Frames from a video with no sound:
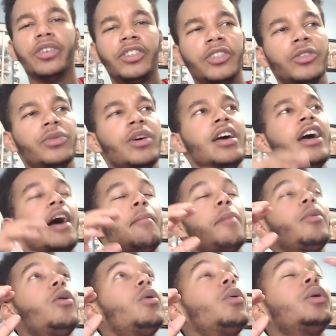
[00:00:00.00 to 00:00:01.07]
too. I
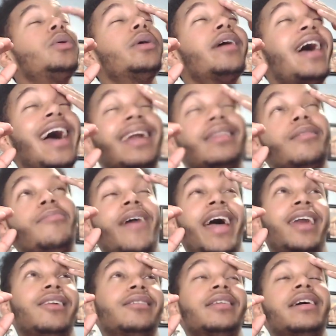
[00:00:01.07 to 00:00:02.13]
remember when we were at the
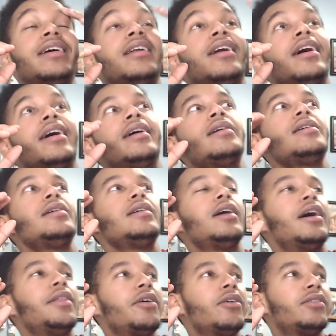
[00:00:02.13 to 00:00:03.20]
panel, Nick and I,
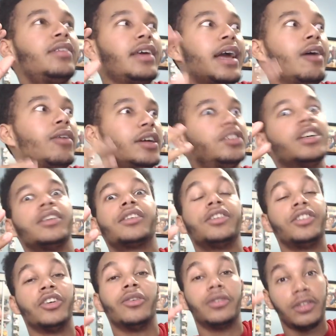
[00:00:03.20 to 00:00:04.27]
they were saying how like Jessica
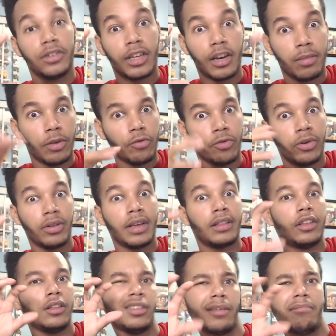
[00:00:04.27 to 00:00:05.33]
Jones is gonna be like
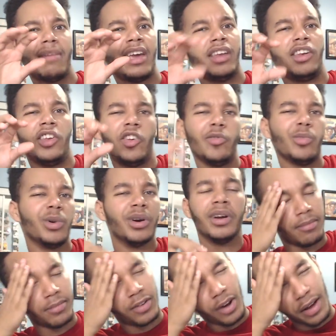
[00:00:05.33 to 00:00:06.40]
the main humor.
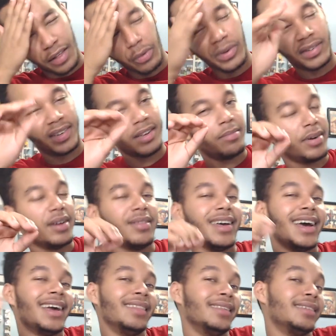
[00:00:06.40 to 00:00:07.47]
So I think we see a bit of
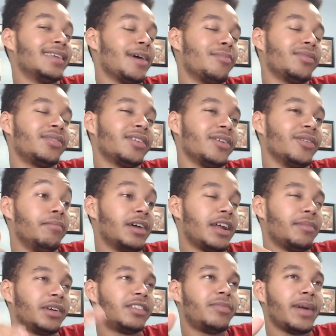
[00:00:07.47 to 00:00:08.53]
that in this episode, but
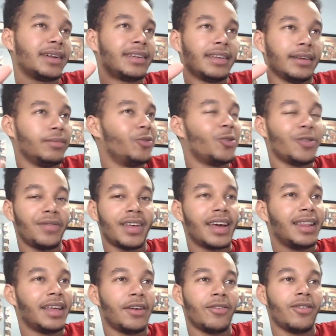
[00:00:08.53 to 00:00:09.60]
I'm expecting more of
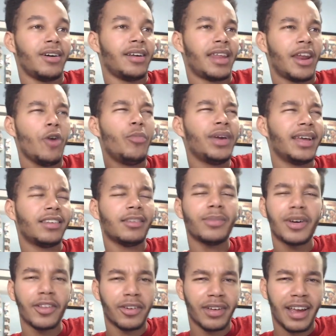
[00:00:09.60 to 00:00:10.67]
that later on. And I hope we get some
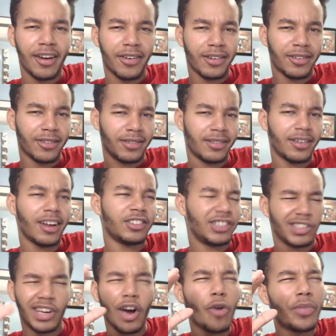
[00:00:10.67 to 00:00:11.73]
other characters,
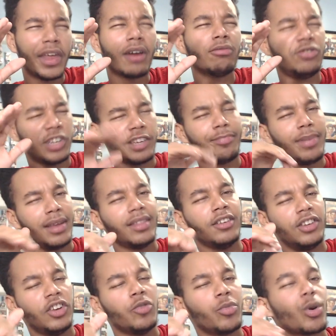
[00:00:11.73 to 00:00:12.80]
I hope they don't just pin the
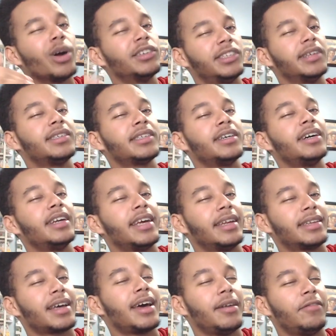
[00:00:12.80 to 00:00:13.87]
humor on Jessica and it
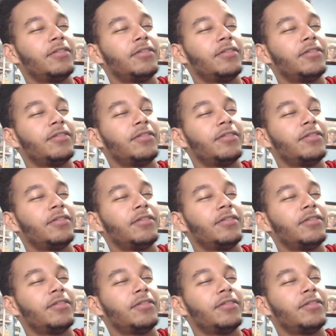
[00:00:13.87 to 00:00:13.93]
gets kind of